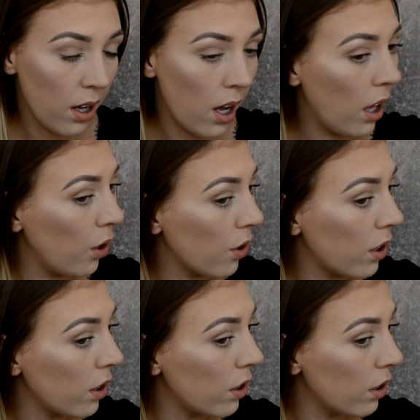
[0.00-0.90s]
I
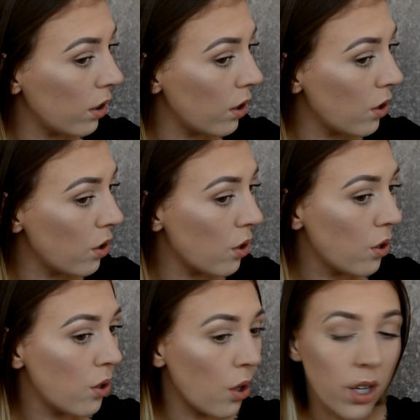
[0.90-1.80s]
look
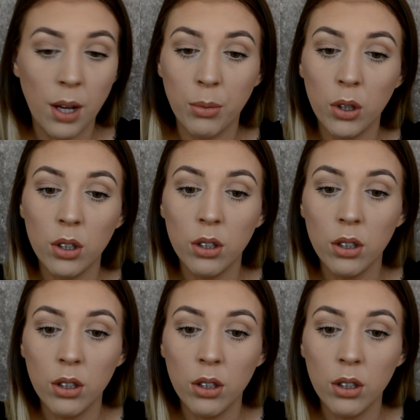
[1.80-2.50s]
so damn good.